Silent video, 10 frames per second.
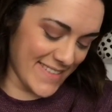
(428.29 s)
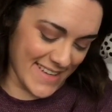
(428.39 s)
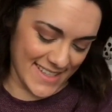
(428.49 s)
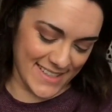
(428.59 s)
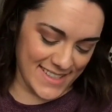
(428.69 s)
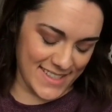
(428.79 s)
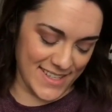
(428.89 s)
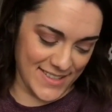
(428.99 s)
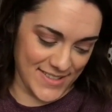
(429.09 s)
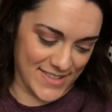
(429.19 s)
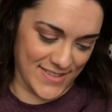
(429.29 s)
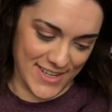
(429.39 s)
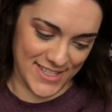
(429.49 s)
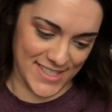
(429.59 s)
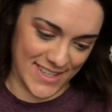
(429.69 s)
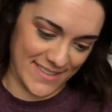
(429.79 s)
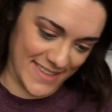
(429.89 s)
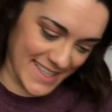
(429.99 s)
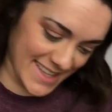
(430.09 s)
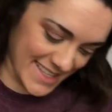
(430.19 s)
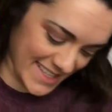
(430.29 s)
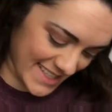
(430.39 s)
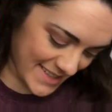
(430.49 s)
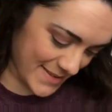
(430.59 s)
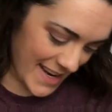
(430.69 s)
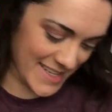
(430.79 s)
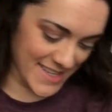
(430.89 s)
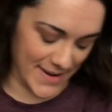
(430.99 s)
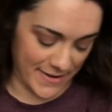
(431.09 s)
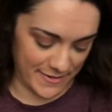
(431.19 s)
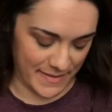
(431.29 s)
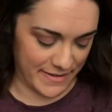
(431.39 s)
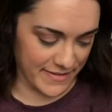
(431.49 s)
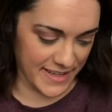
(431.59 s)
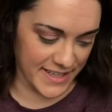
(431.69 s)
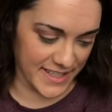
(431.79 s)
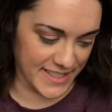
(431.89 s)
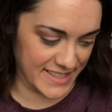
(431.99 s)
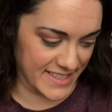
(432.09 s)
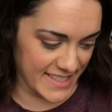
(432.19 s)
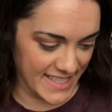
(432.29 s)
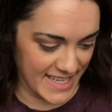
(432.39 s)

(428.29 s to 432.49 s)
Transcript: wash all those swatches off and get the eyeshadow off my fingers